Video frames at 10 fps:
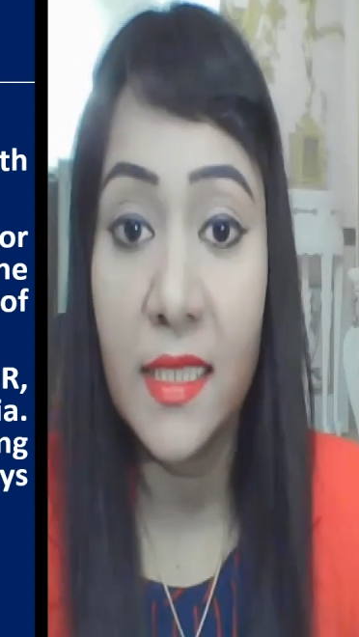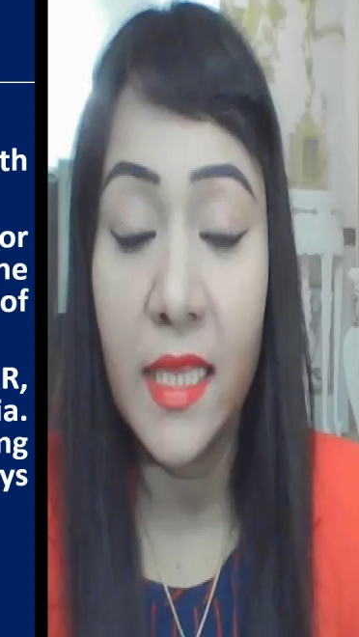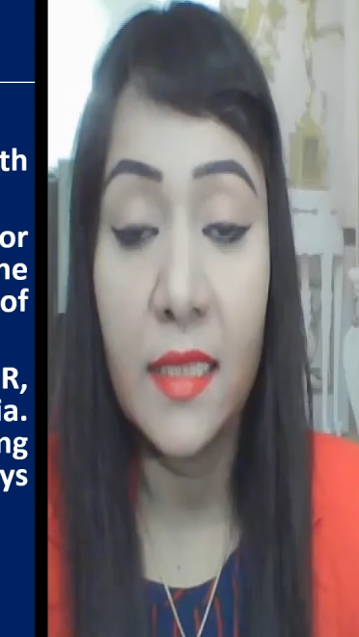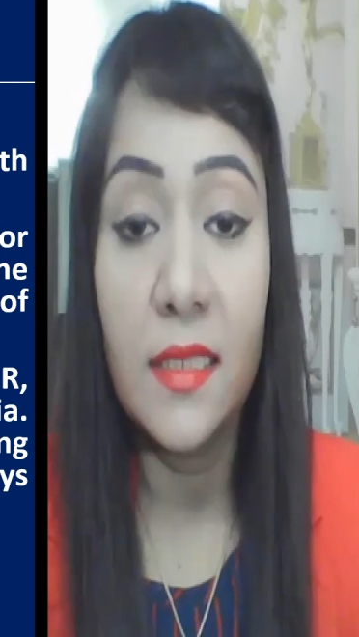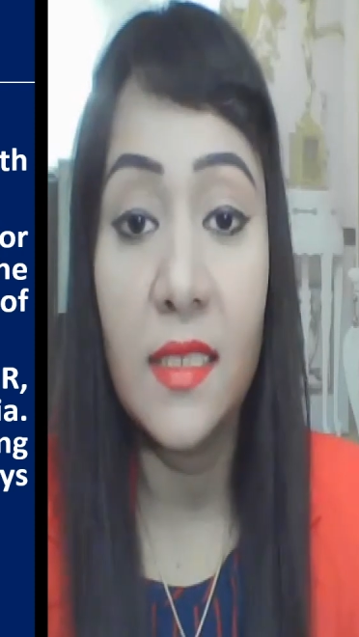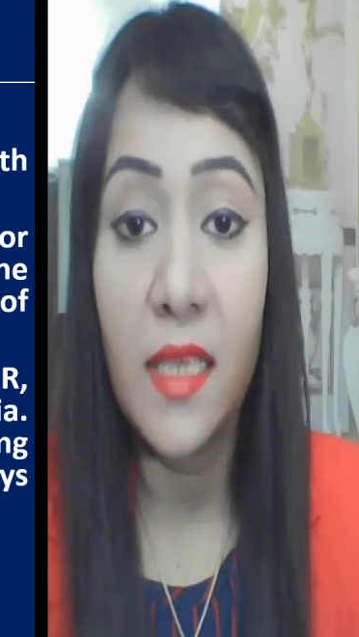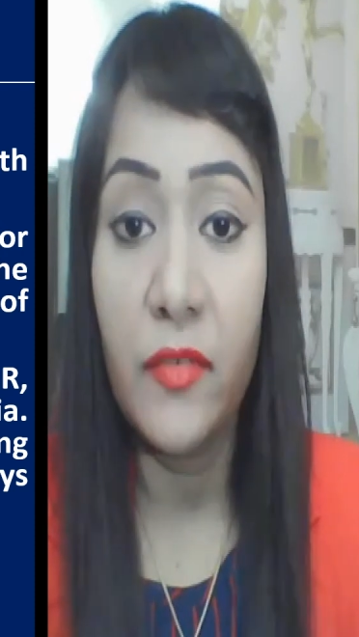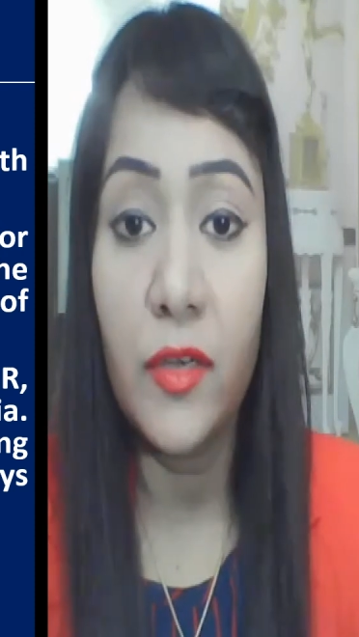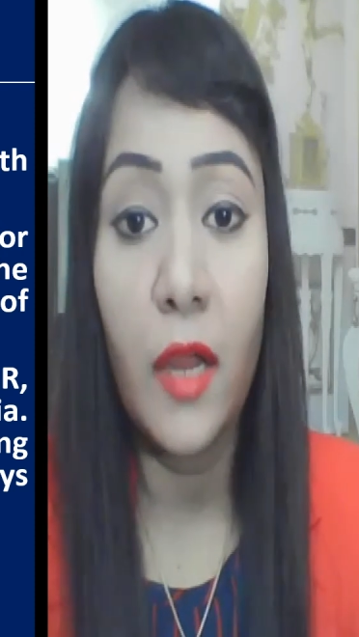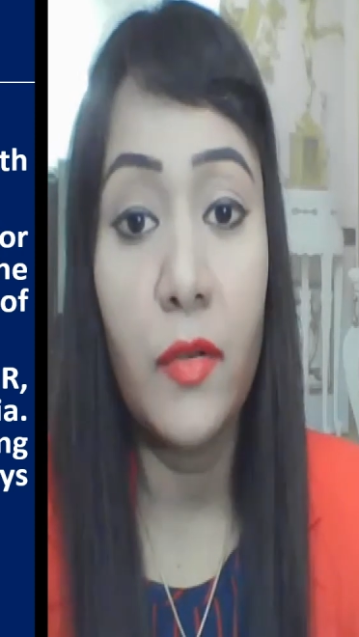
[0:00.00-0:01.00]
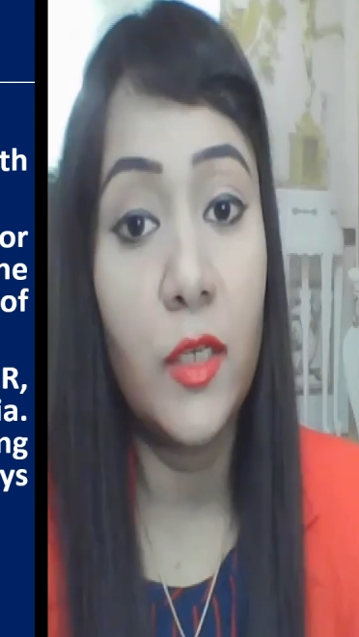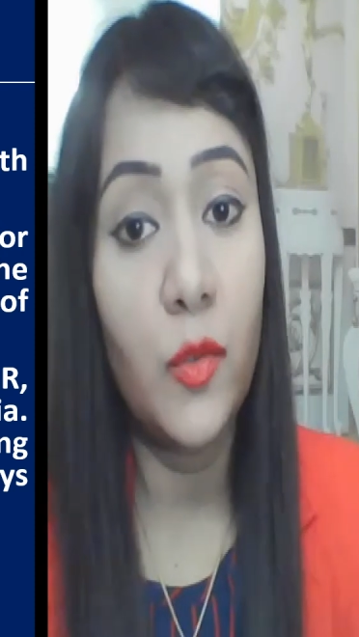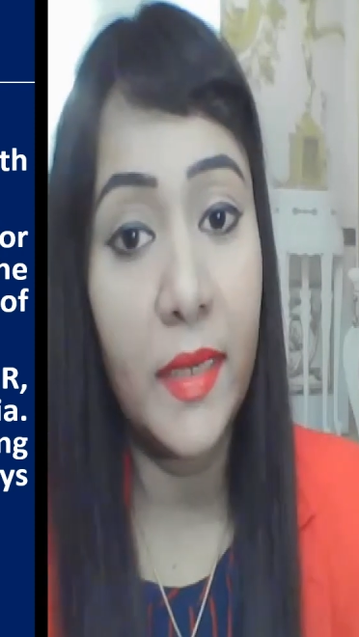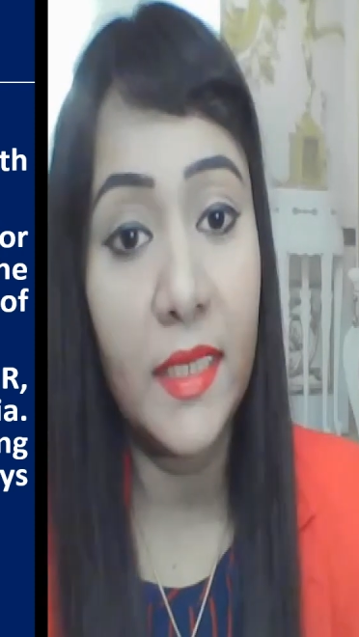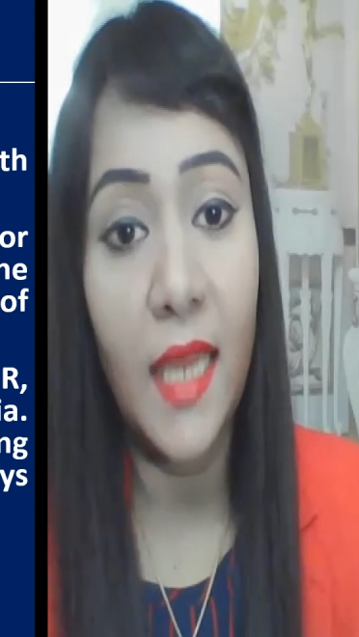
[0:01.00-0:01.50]
than
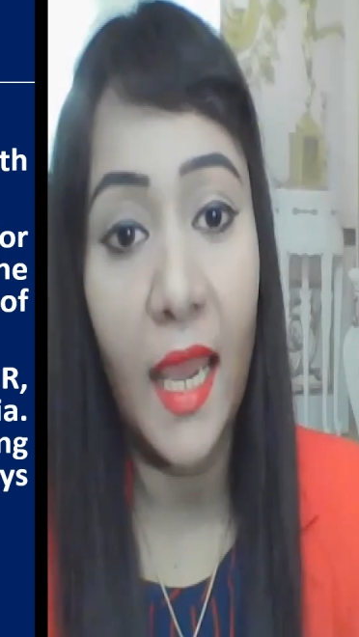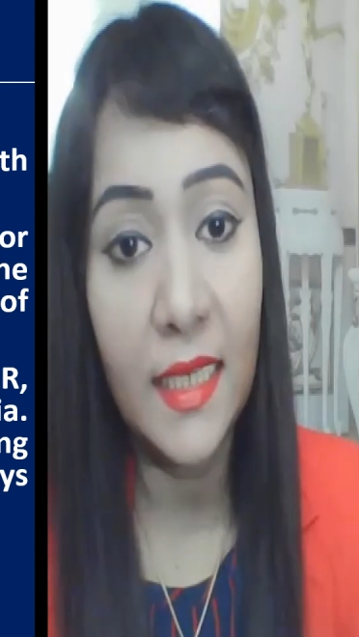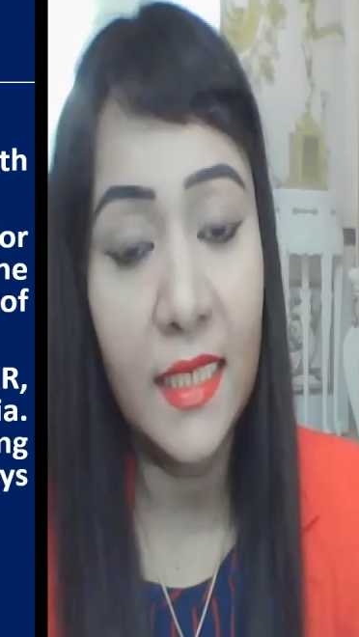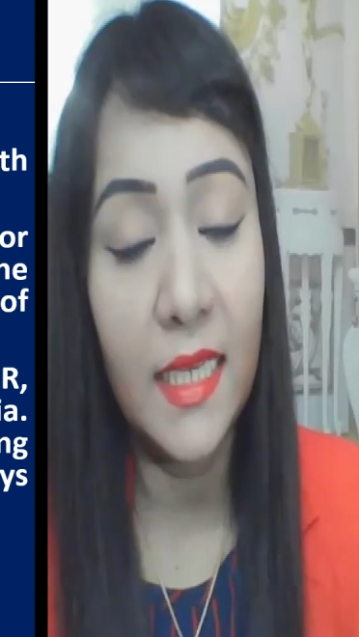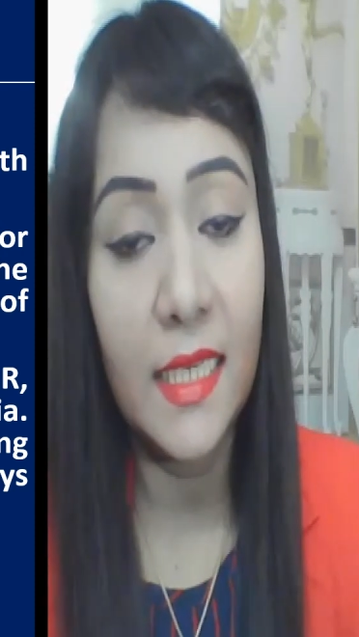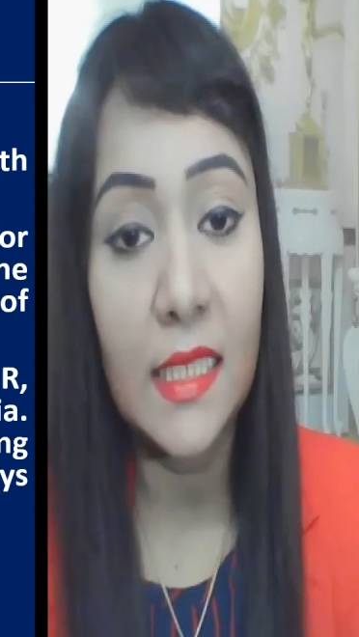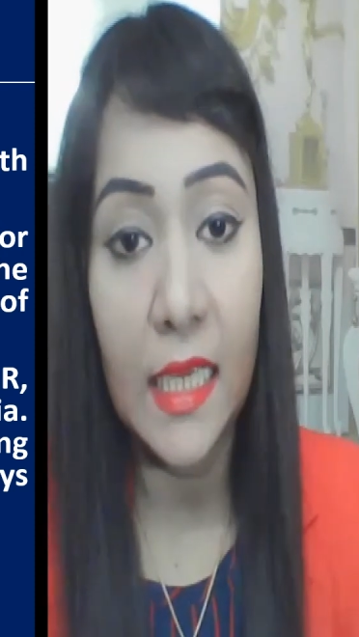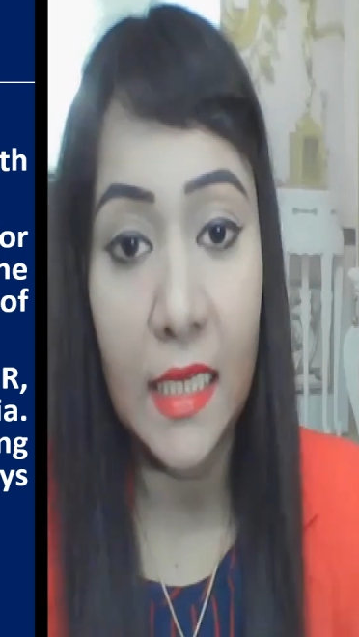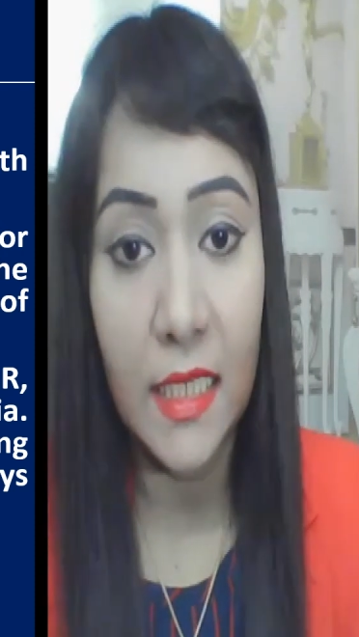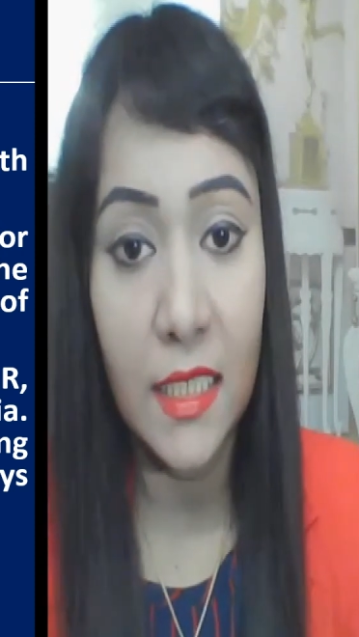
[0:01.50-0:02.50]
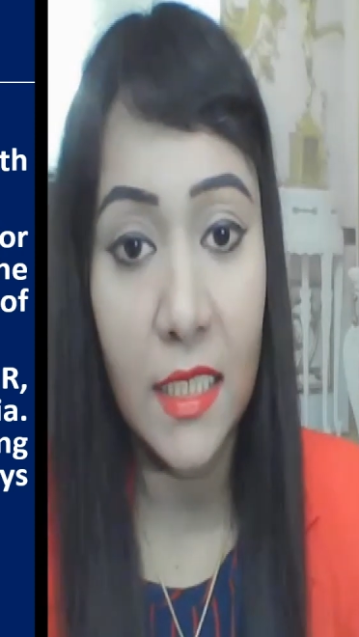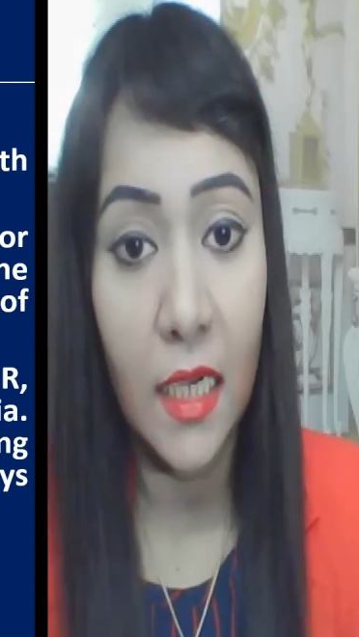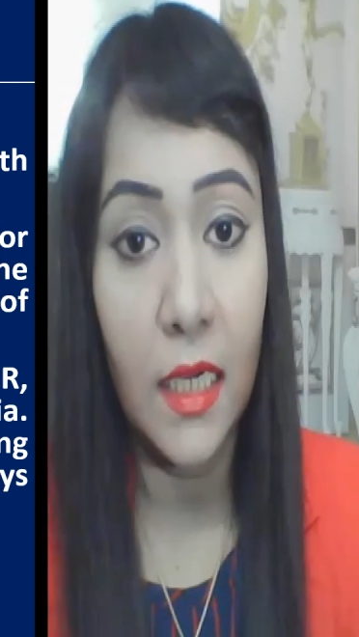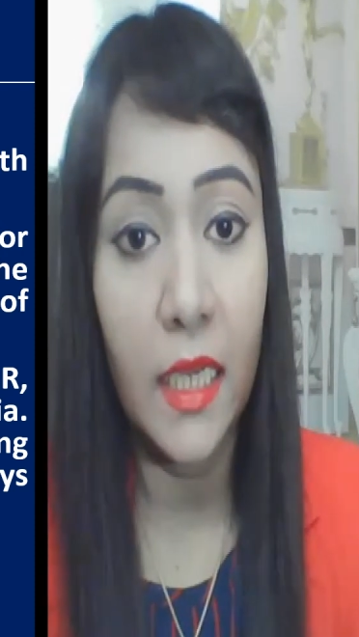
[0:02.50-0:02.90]
729 days in India